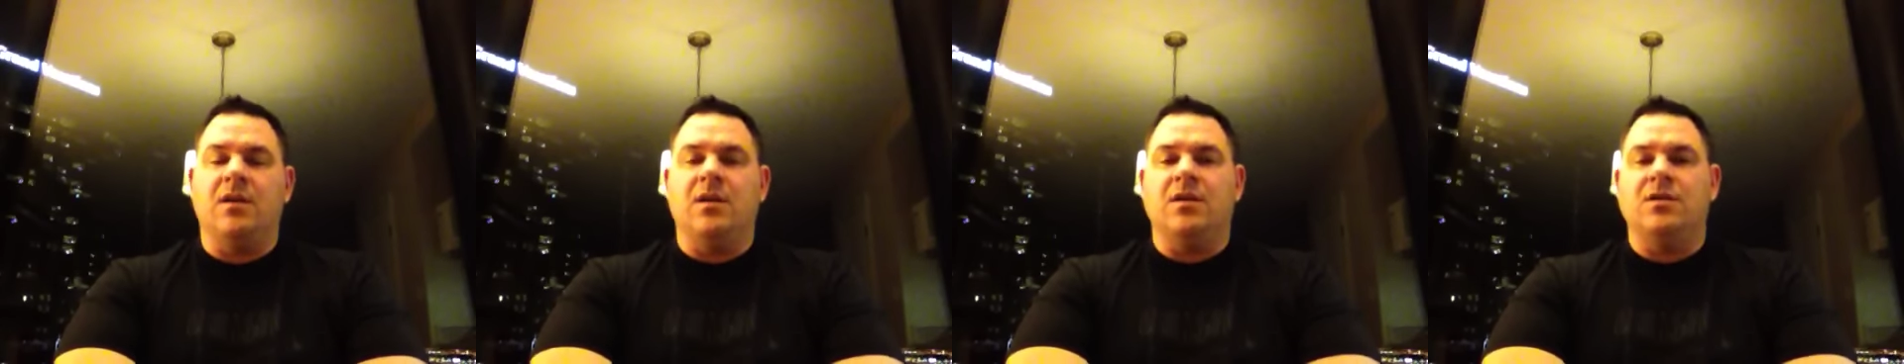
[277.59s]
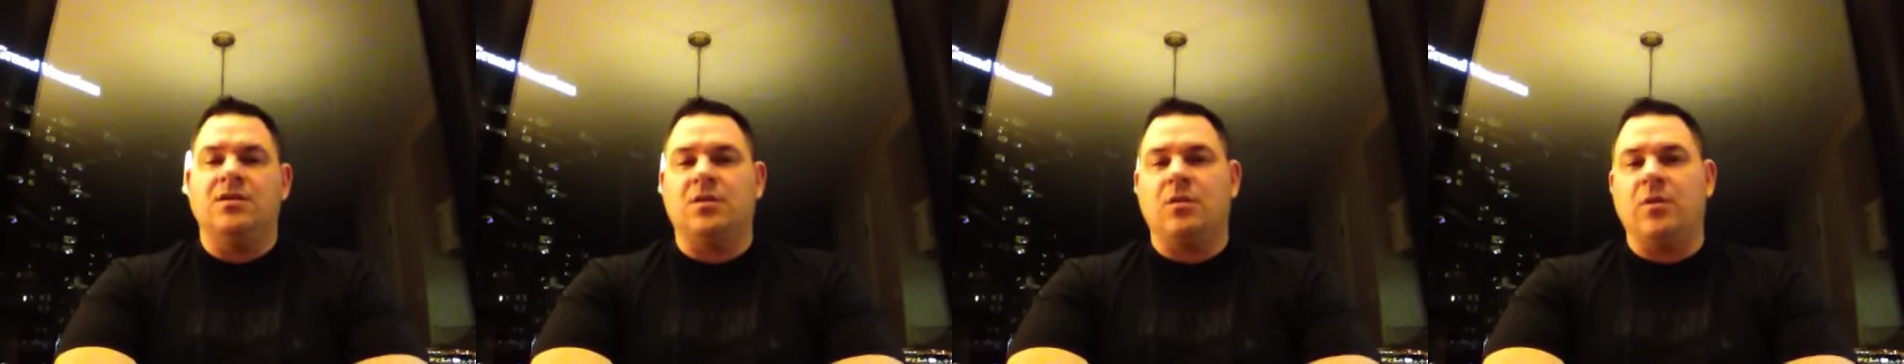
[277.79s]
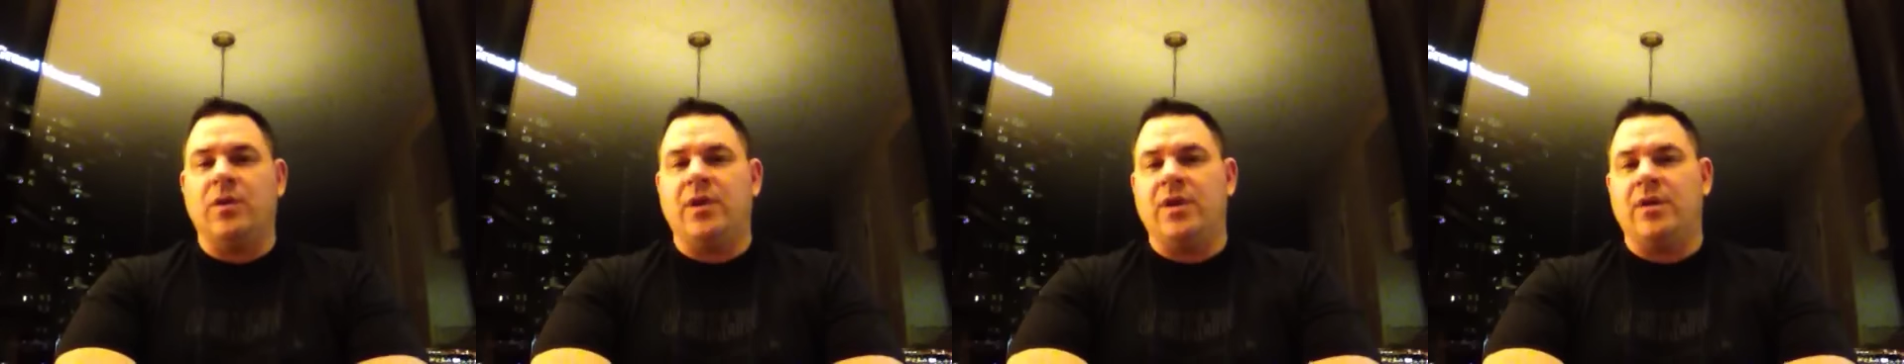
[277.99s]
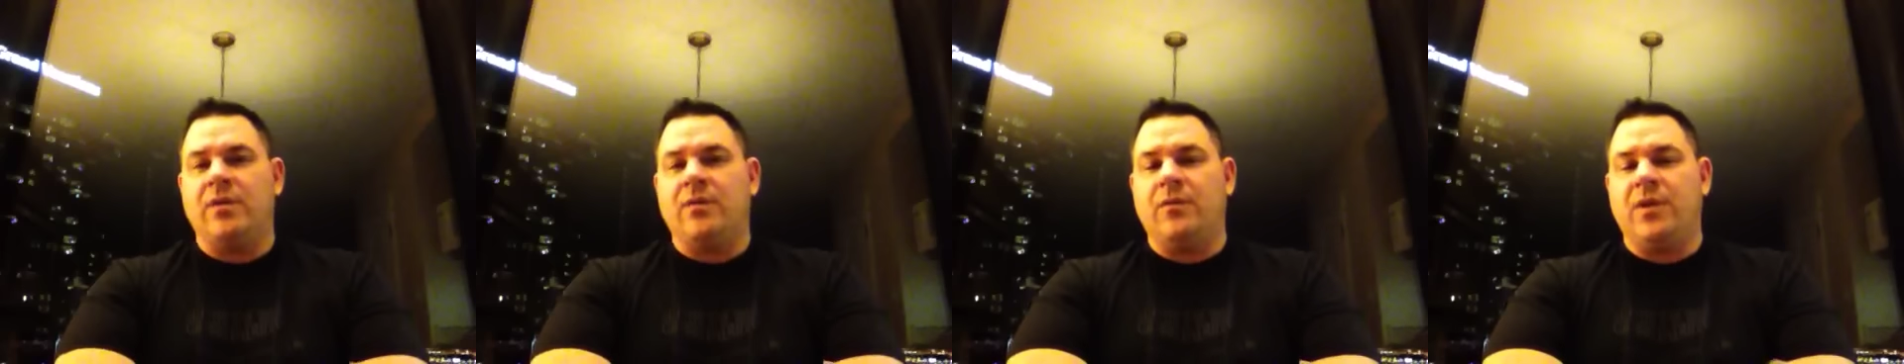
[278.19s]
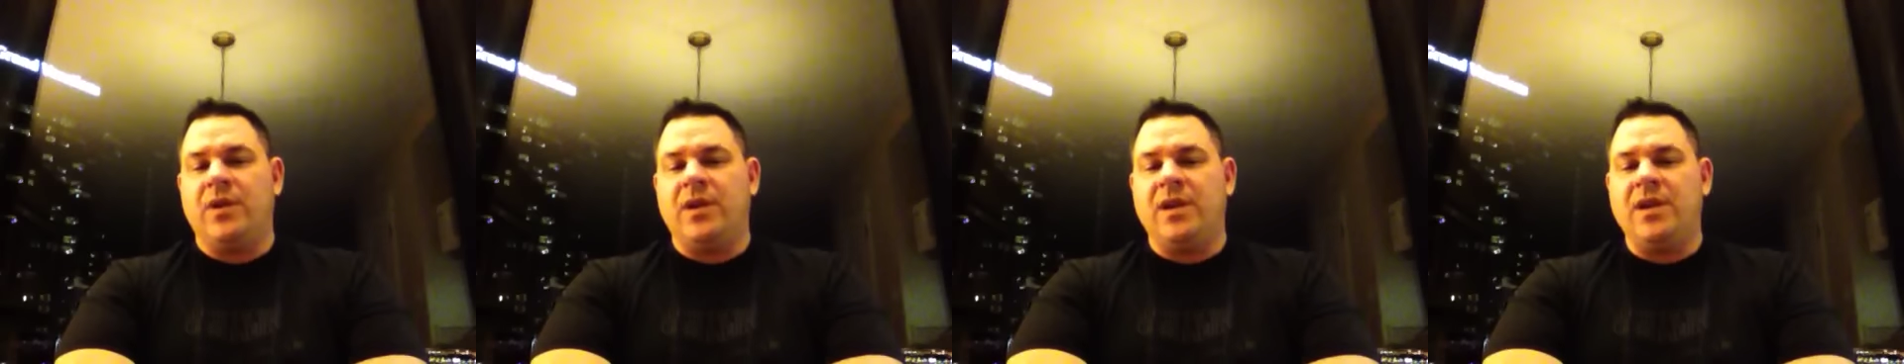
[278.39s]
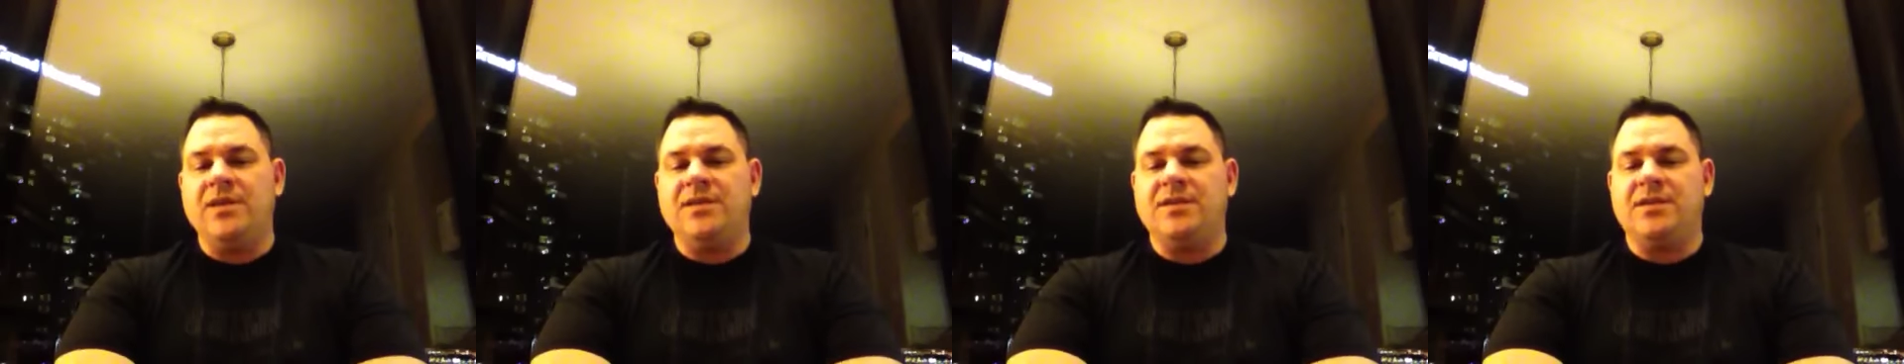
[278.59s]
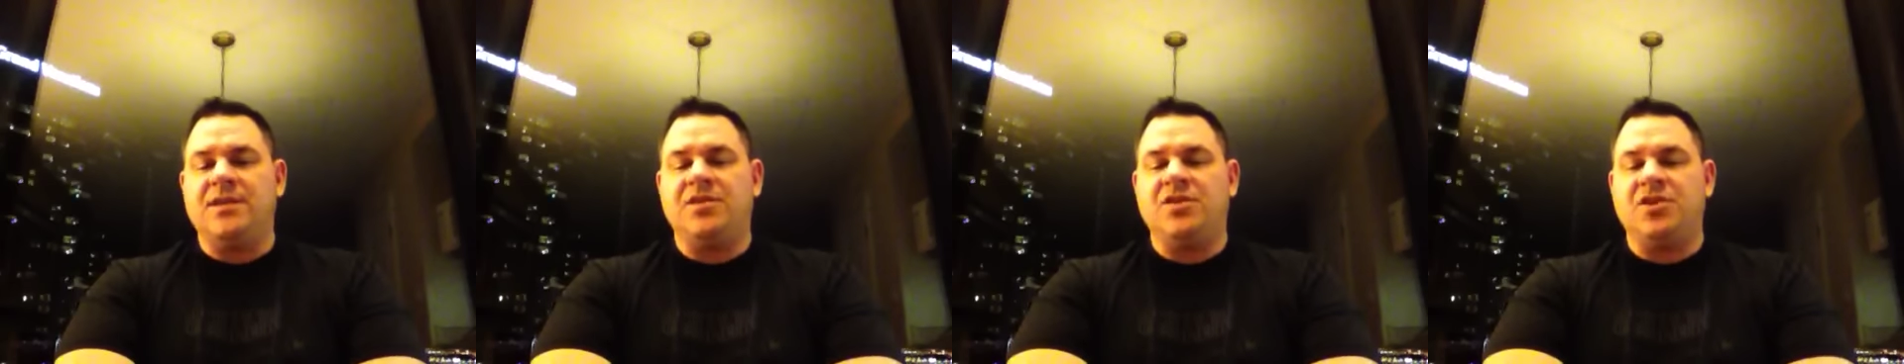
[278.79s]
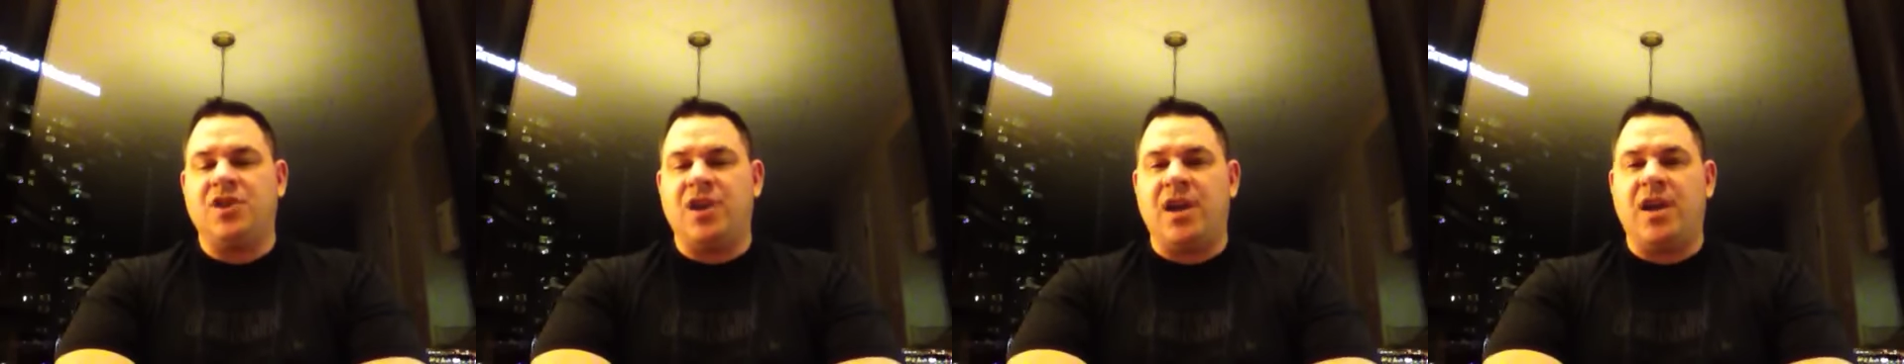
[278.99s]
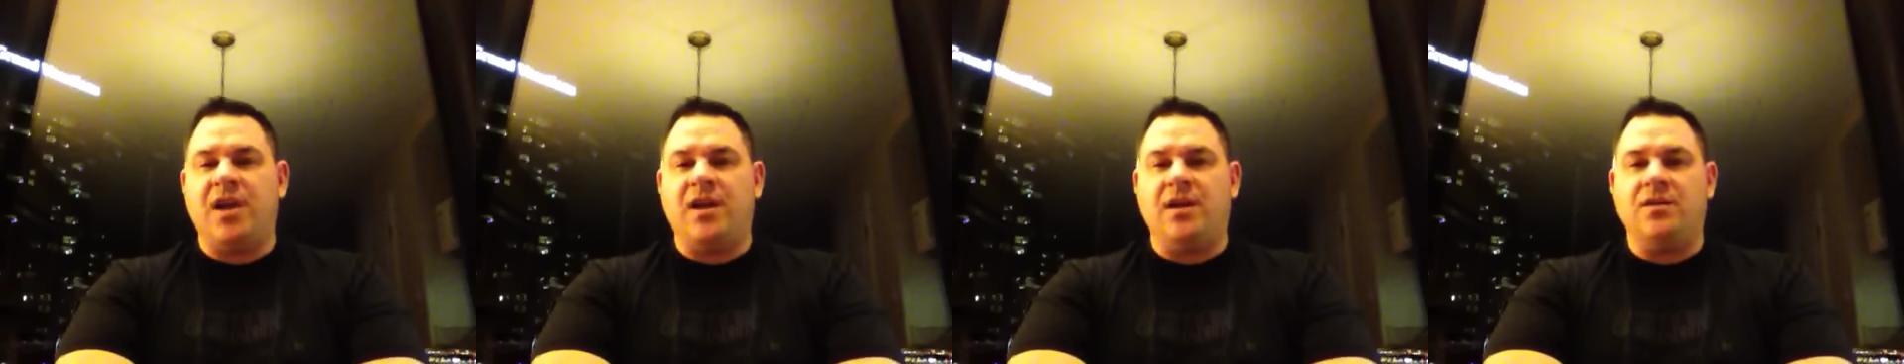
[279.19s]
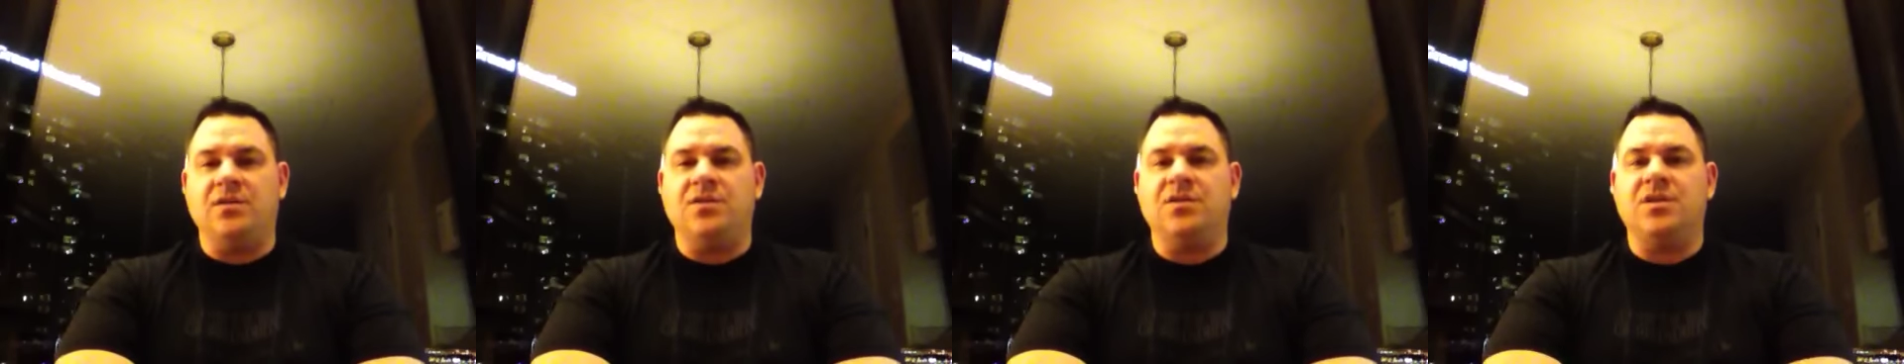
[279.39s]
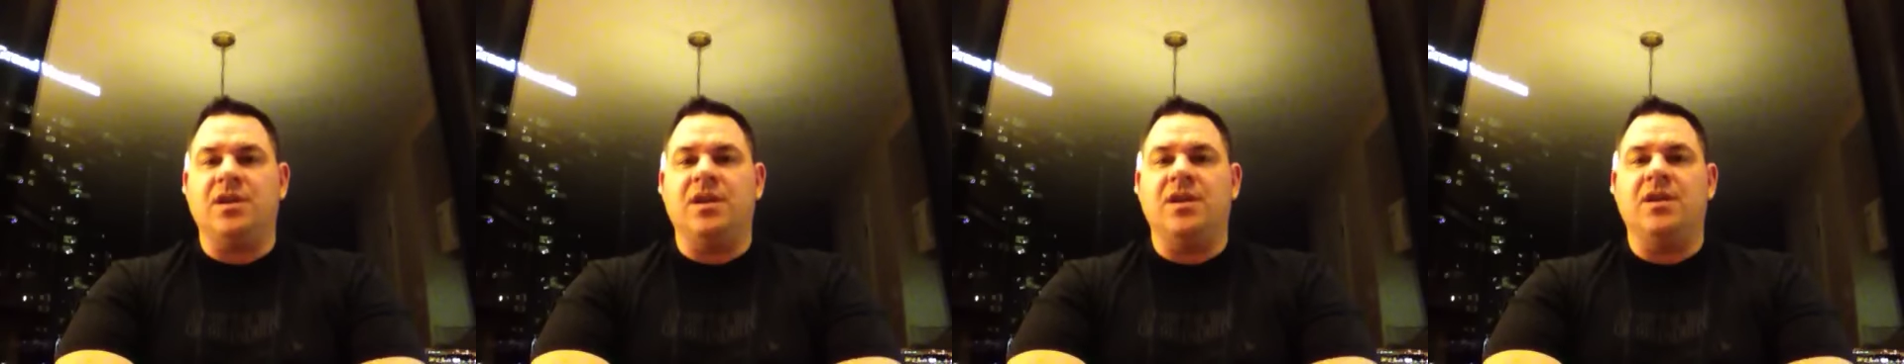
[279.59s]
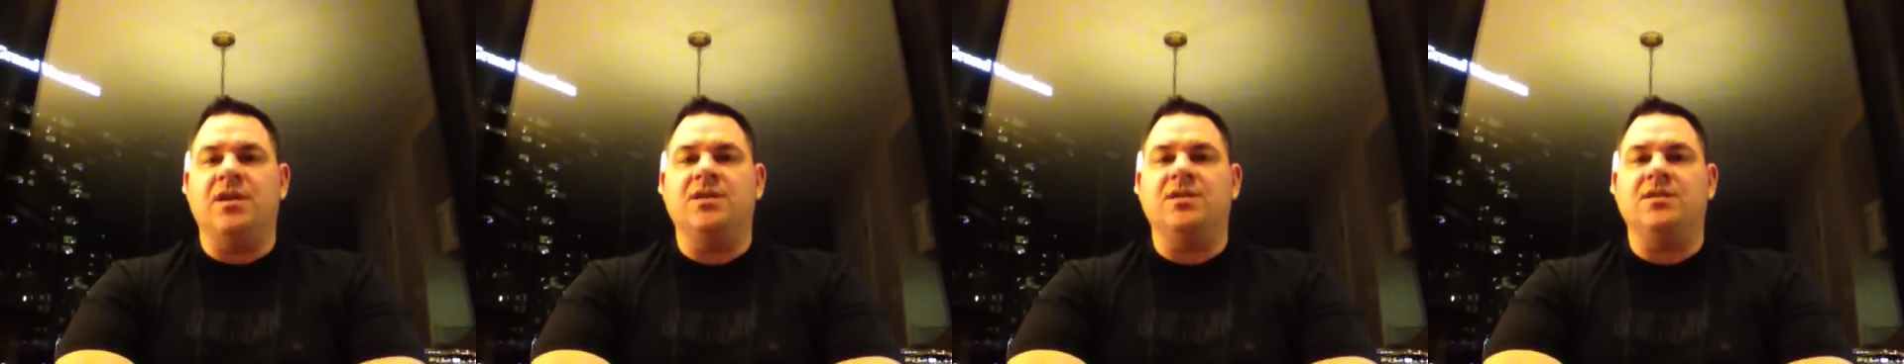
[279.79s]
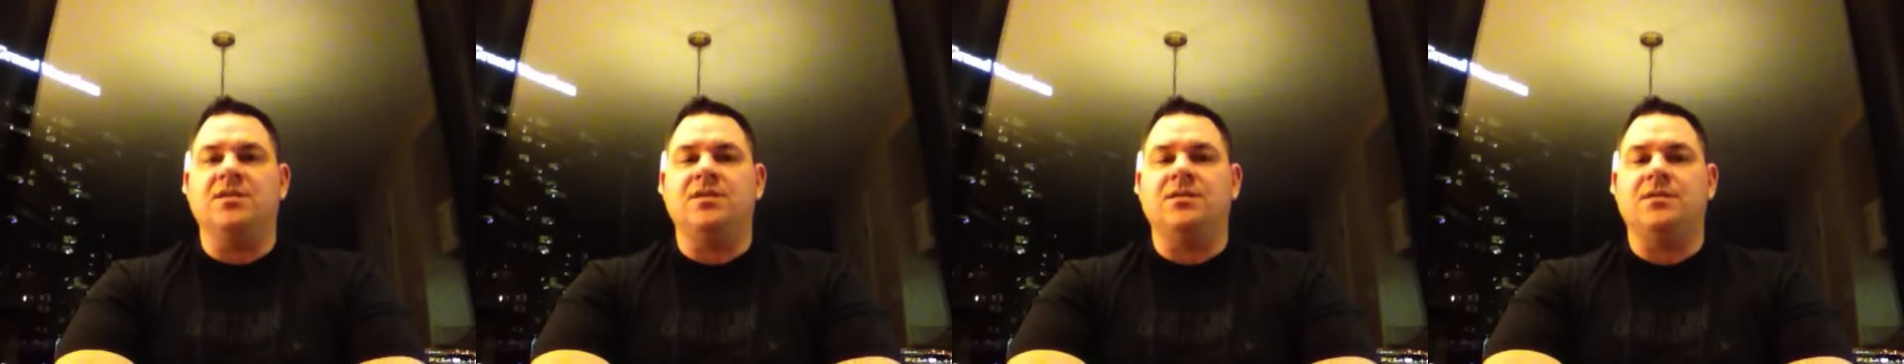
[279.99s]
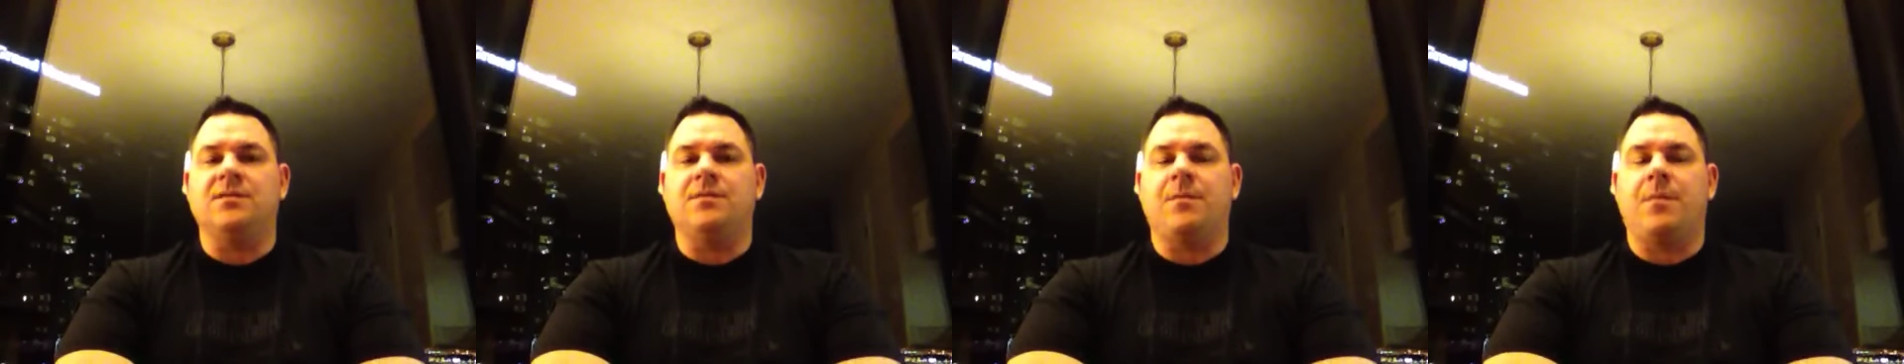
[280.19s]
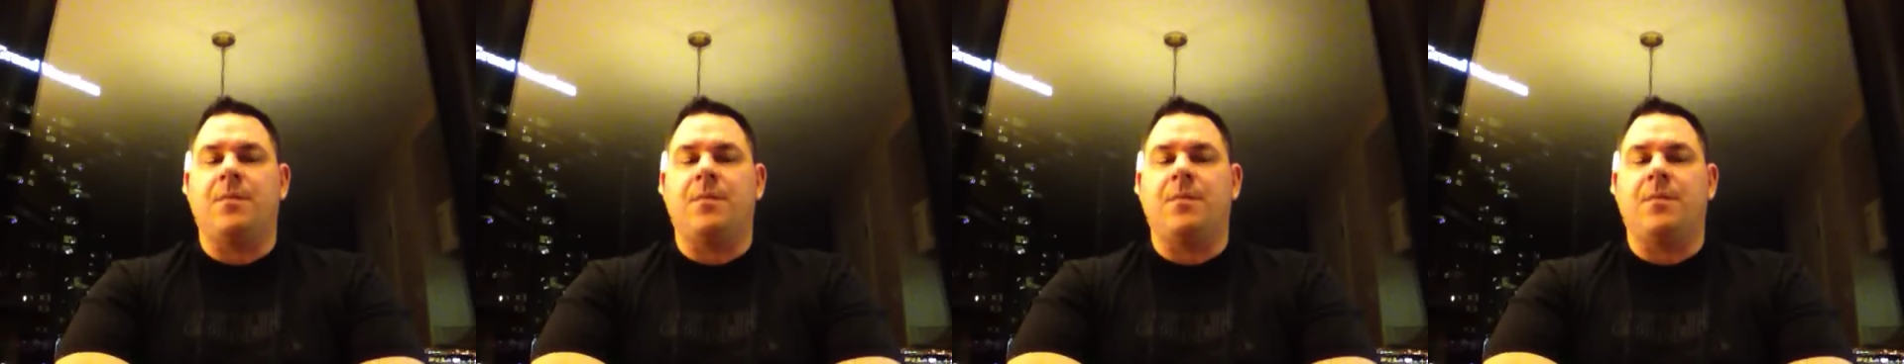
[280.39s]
So what needs to change is